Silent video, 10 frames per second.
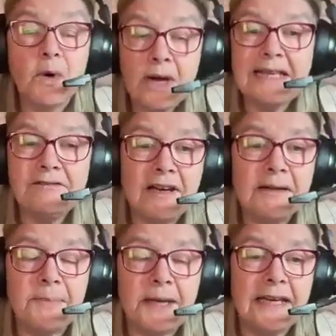Moeen
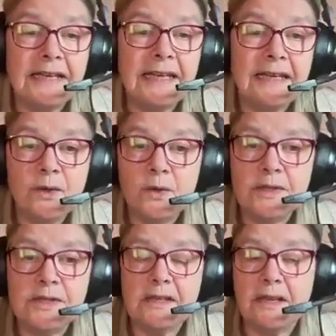Rabbani,
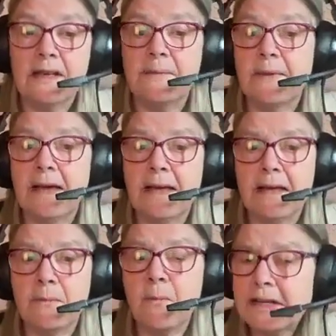who is a
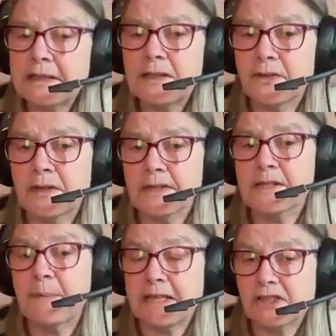
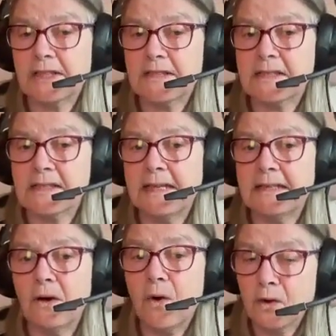wonderful specialist
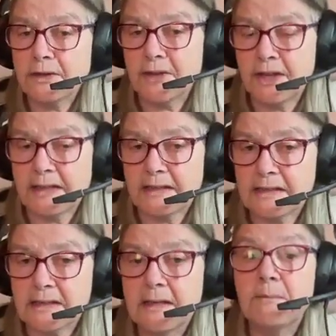in all
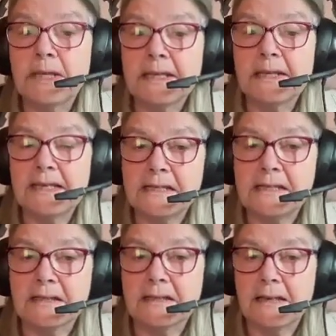things Middle
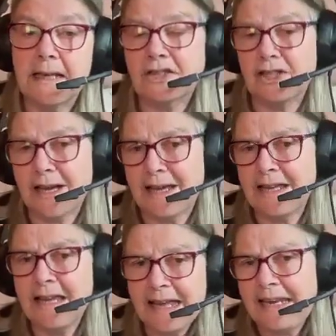Eastern. Actually,
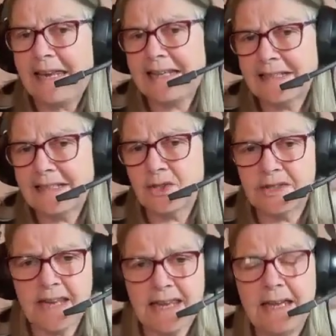I like
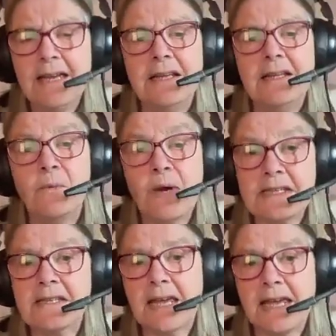to say
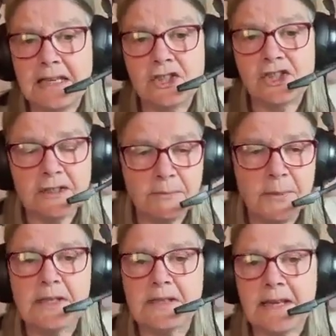West
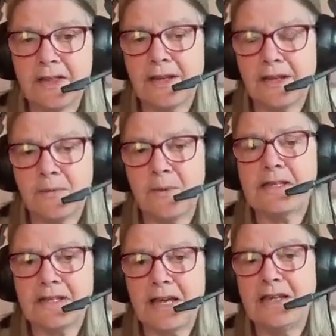Asian, because I think
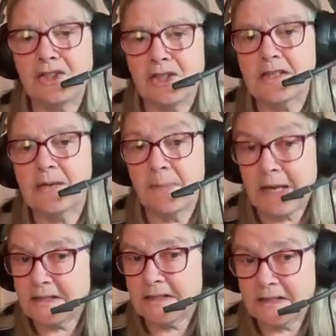West Asia is a
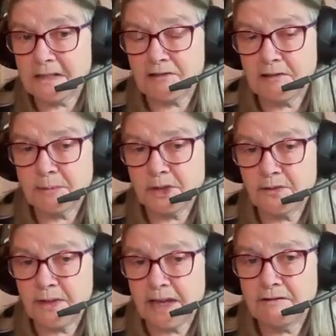better
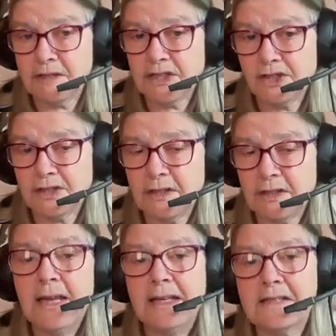description of that
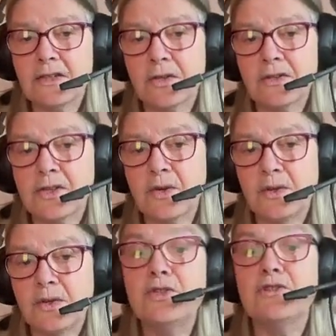region. It's not
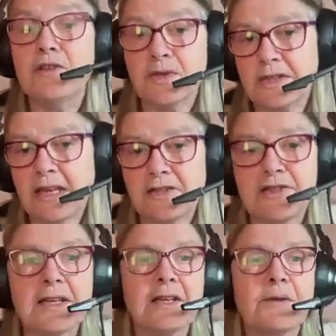so
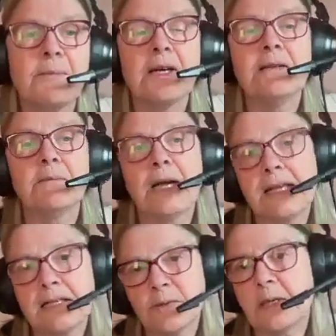Eurocentric, but
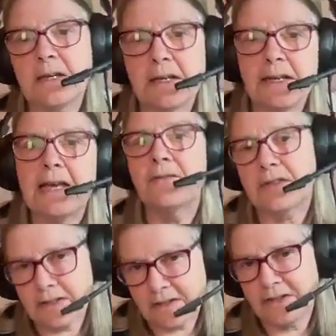my husband and I
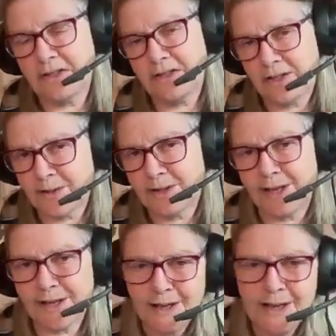have this
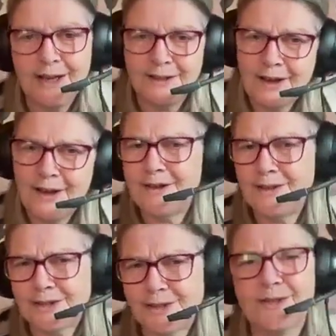continuing, like, no,
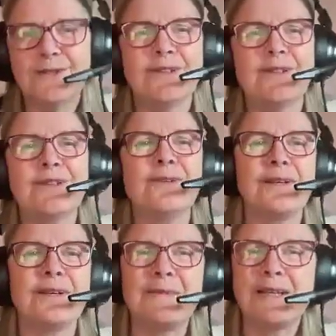you should
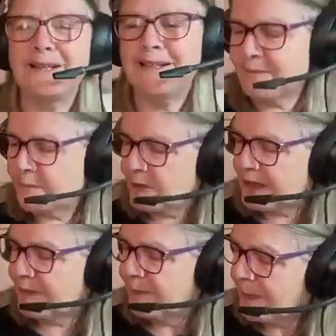call it Middle East,
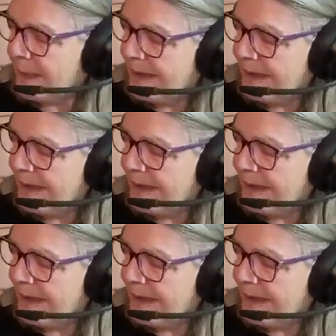whatever.